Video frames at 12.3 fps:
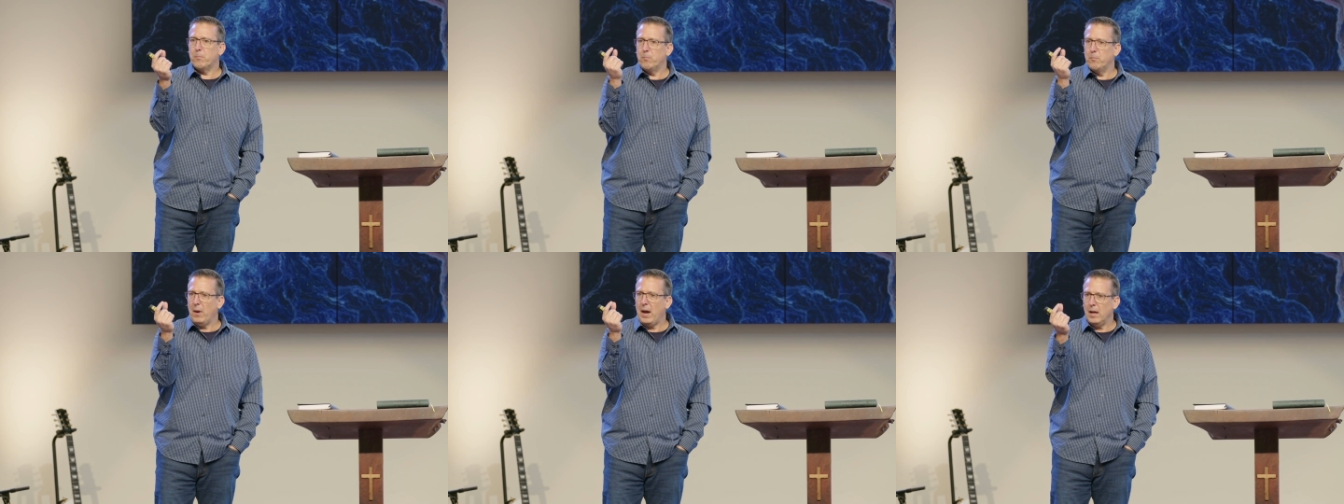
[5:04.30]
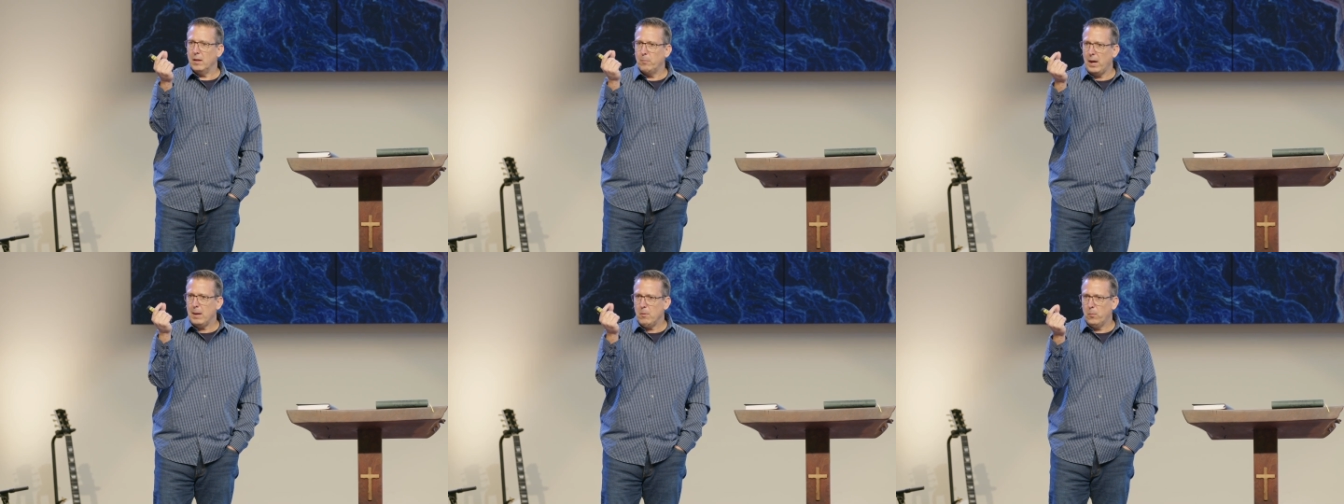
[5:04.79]

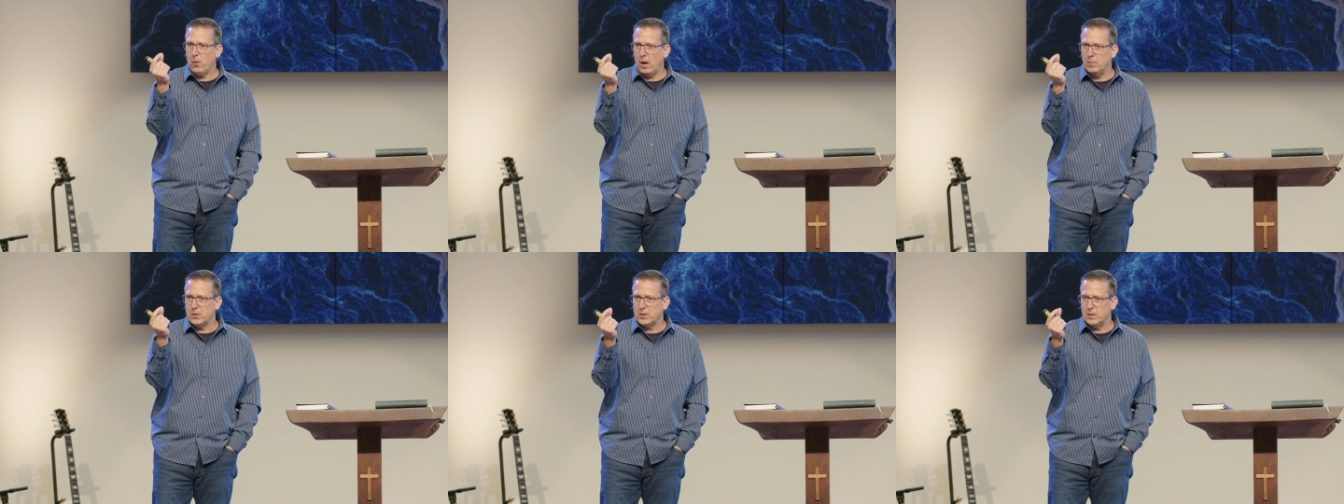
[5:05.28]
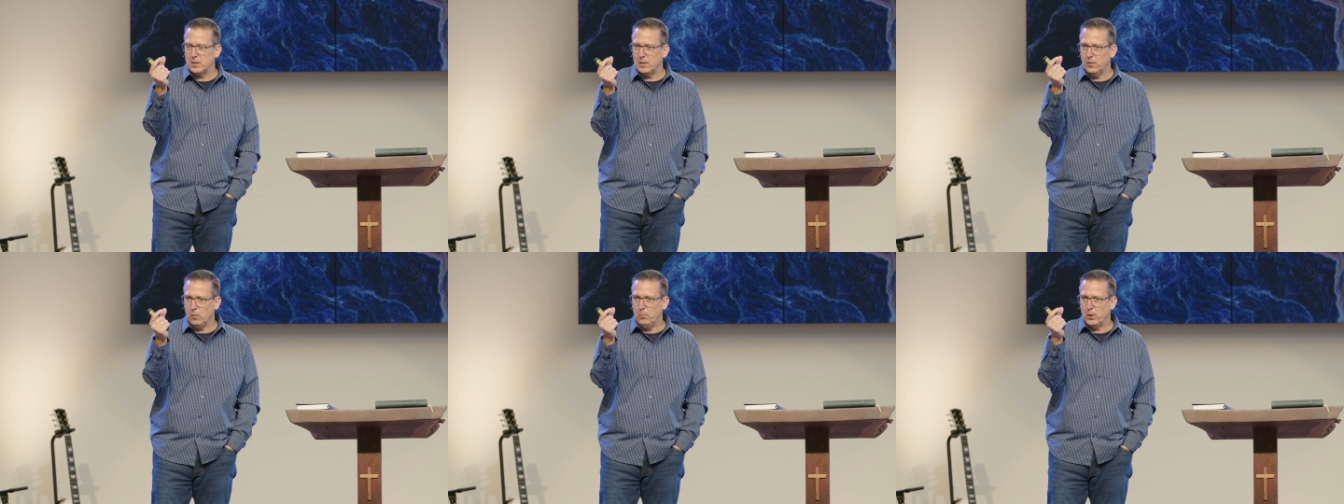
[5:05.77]
Bible promises, the
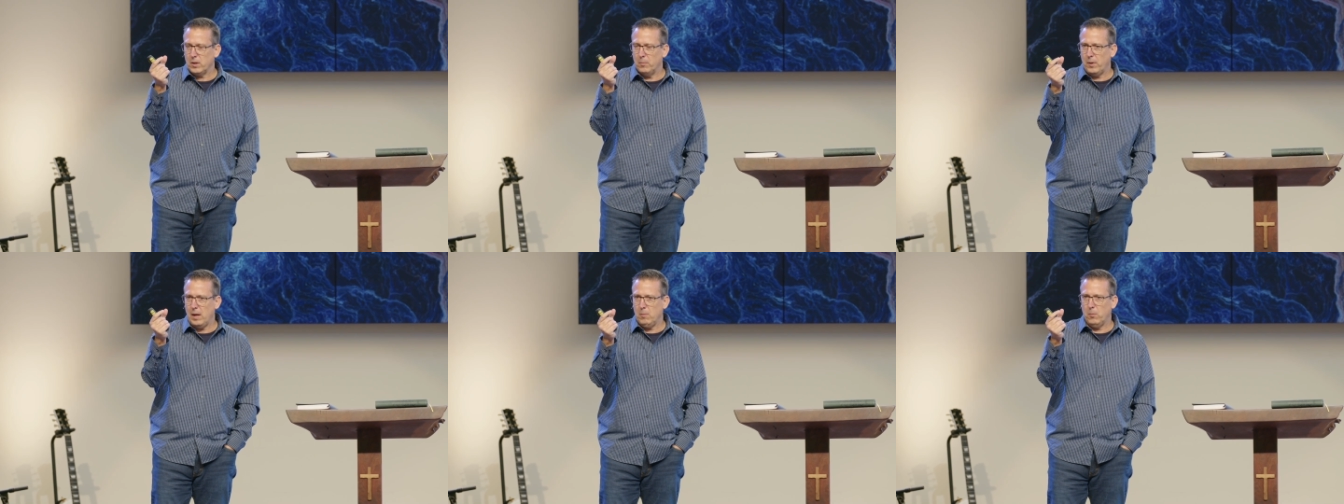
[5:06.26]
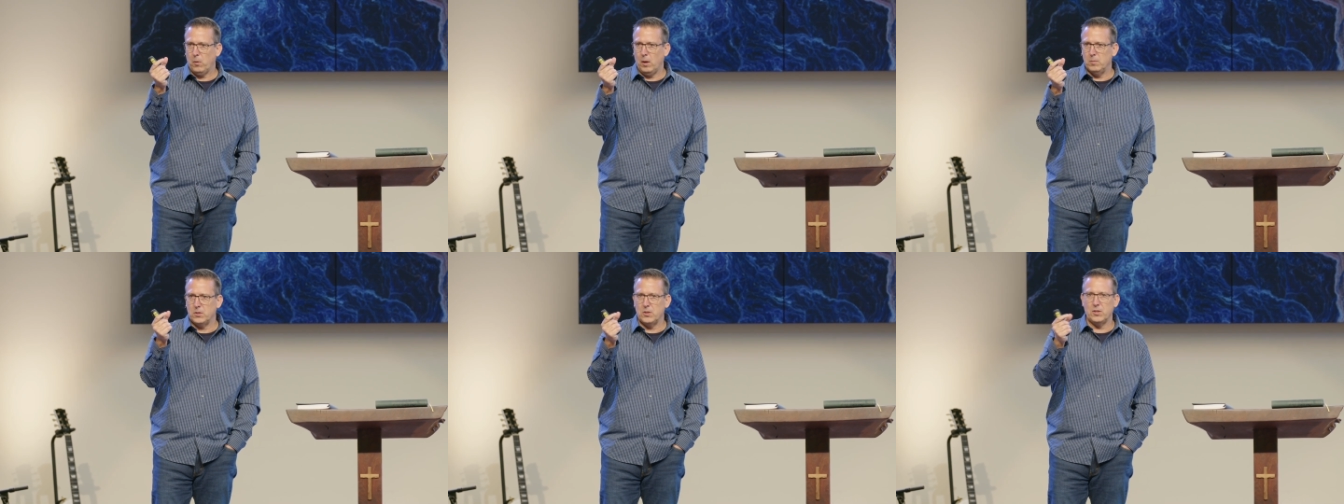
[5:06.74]
little book of Bible
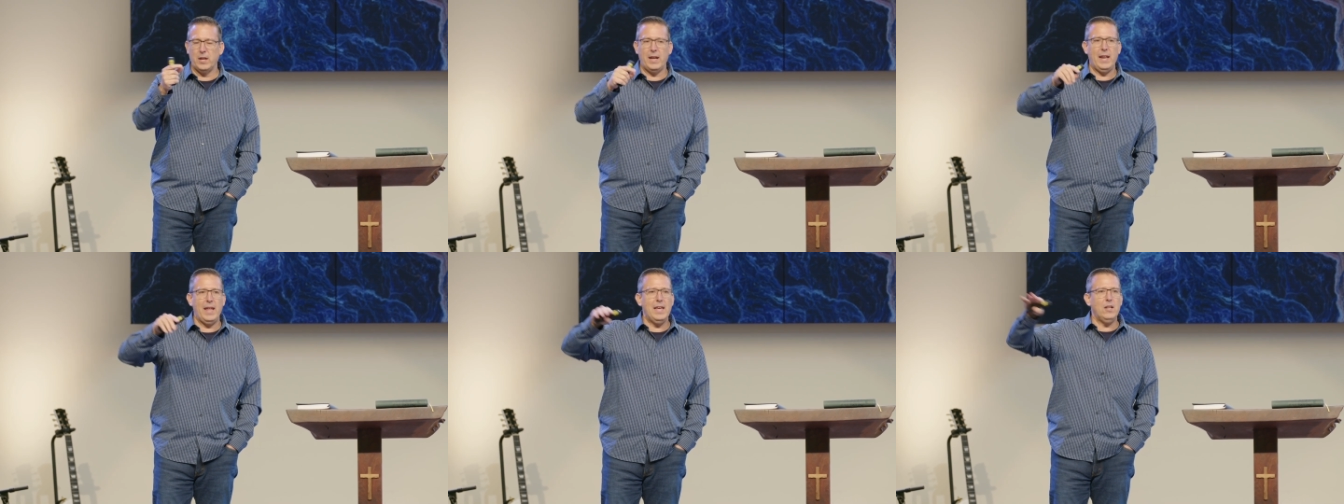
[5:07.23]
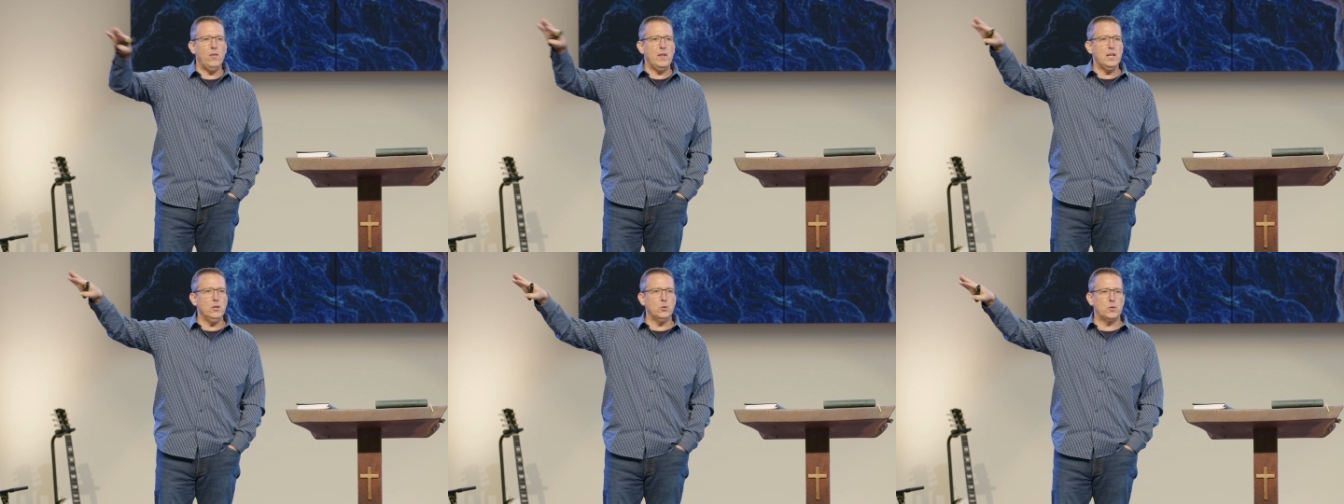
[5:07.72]
promises, and I'd head to the
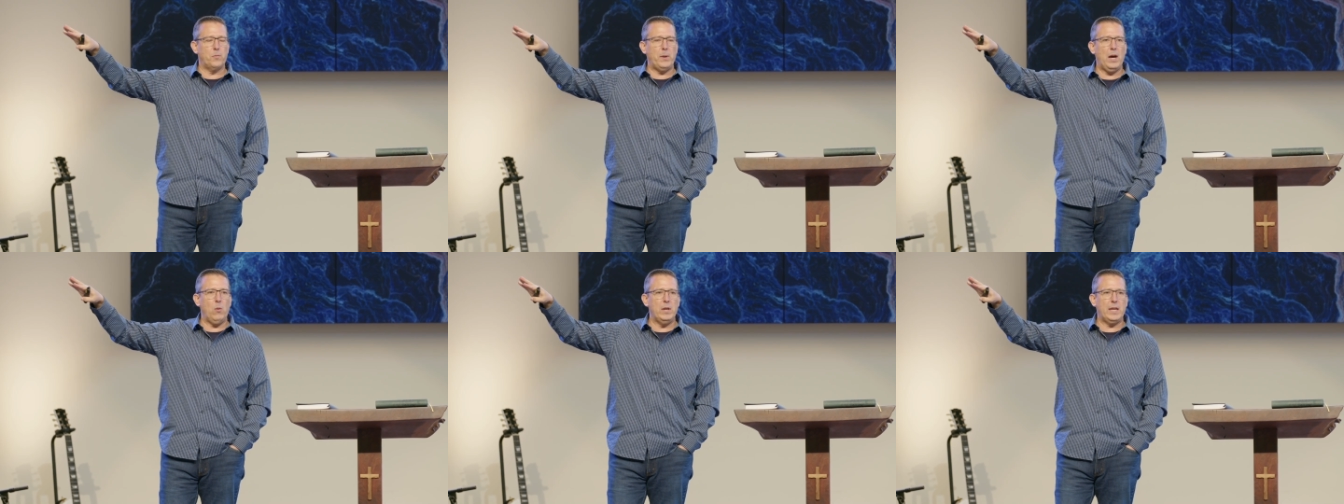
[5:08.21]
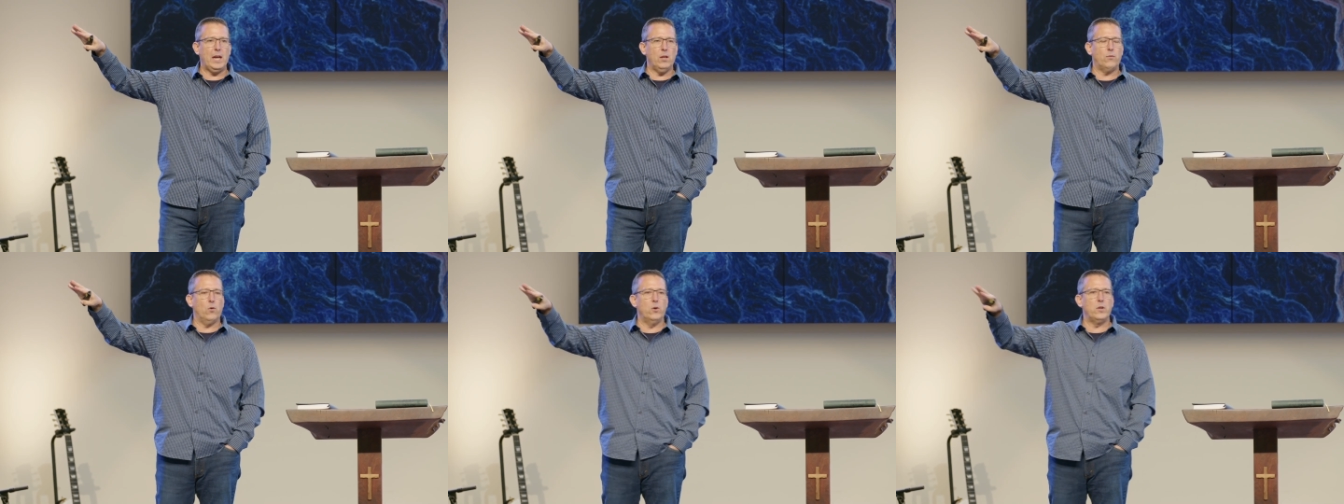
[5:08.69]
hills of Poway,
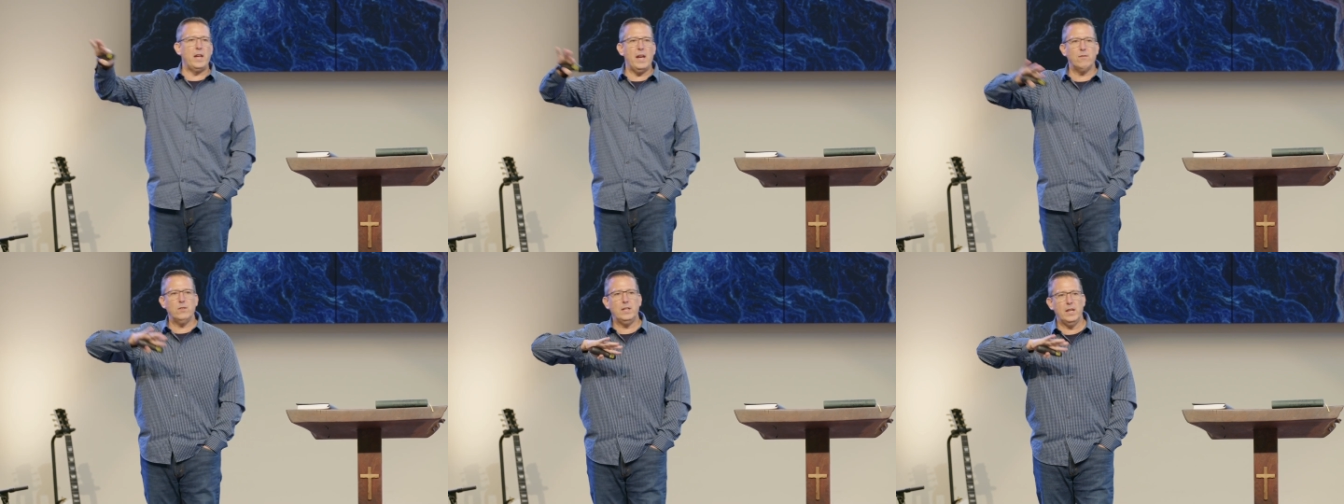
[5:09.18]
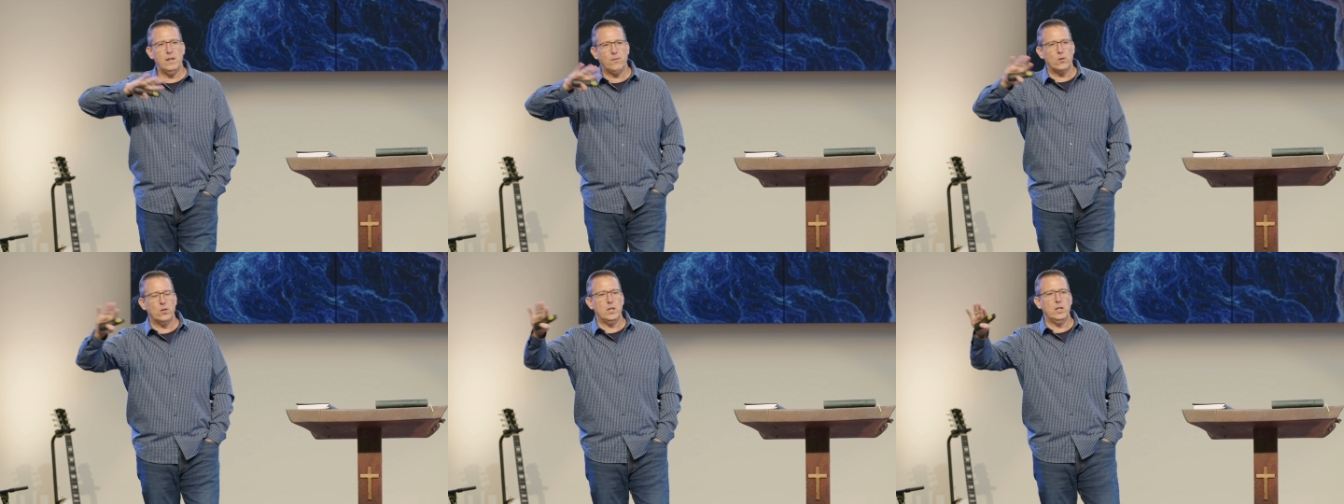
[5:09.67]
California every day
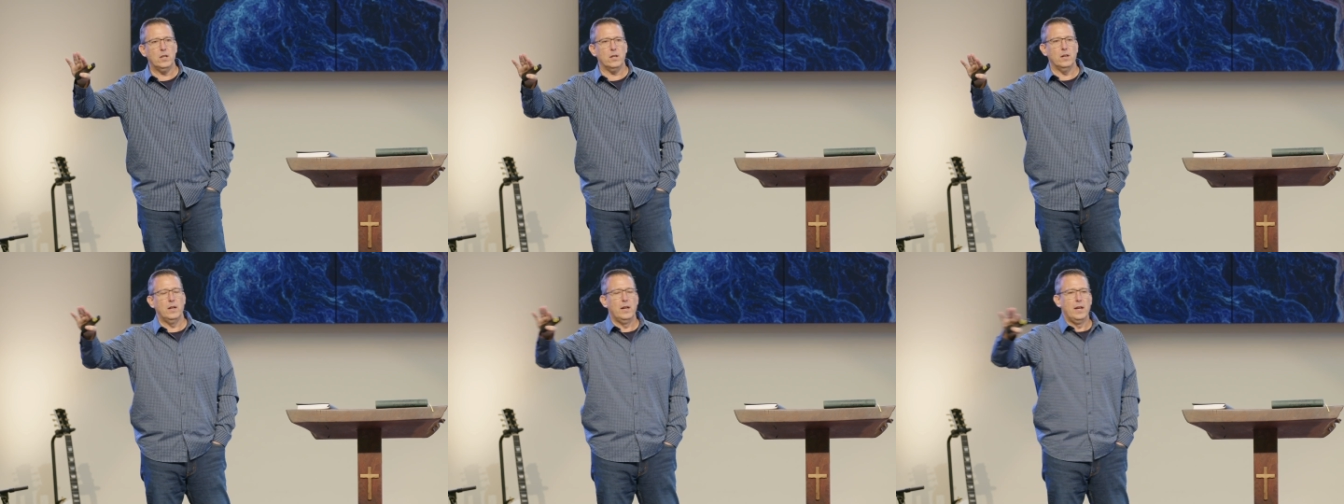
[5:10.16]
for a year.